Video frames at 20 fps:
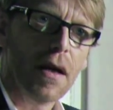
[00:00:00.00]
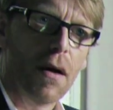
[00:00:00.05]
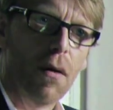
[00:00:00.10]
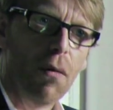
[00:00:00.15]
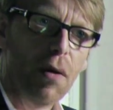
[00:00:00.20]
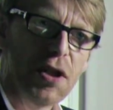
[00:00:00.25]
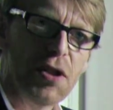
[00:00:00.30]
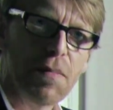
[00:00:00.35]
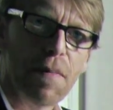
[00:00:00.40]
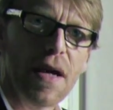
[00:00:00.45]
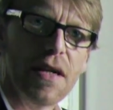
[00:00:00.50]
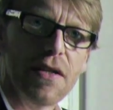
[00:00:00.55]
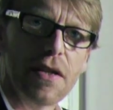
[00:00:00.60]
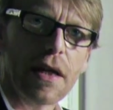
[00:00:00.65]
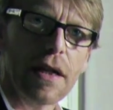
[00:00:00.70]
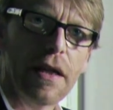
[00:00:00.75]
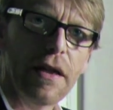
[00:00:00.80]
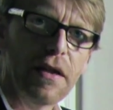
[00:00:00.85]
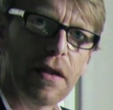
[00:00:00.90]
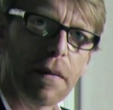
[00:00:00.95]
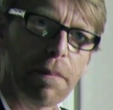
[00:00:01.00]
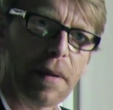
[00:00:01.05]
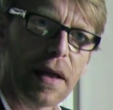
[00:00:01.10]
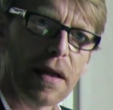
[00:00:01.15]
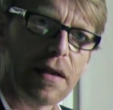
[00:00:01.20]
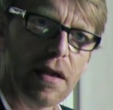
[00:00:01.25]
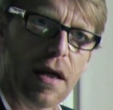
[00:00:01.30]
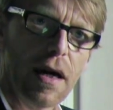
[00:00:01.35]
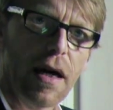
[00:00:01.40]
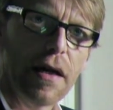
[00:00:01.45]
which basically
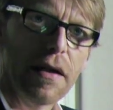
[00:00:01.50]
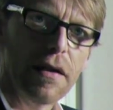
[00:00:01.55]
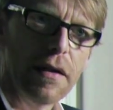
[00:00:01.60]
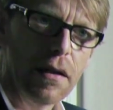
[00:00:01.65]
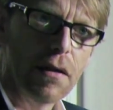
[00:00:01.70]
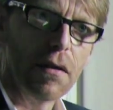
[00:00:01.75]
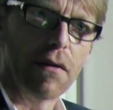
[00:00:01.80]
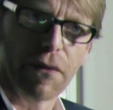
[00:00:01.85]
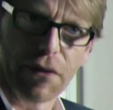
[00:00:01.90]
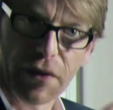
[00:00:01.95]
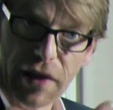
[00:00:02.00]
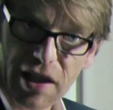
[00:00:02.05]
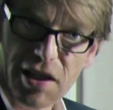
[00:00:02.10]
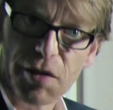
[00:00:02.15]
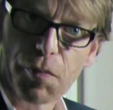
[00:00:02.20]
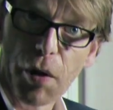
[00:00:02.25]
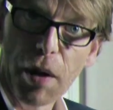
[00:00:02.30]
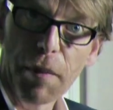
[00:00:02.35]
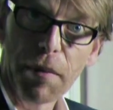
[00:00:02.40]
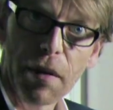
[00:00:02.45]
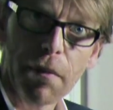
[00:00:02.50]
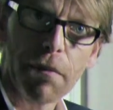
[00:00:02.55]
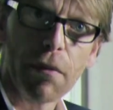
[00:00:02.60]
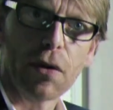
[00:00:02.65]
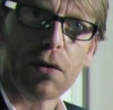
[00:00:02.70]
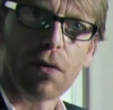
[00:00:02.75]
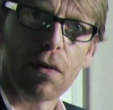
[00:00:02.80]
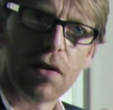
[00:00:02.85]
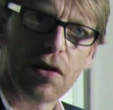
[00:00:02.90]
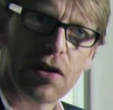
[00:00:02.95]
depict the idea of next premium,
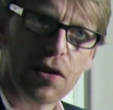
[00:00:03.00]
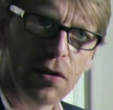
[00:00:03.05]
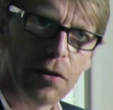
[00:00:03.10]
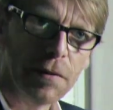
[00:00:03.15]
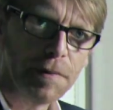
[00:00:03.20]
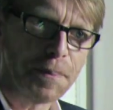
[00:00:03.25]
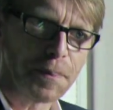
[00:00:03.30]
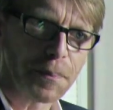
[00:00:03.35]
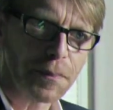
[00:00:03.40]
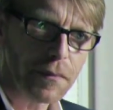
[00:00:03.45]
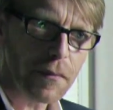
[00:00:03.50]
but also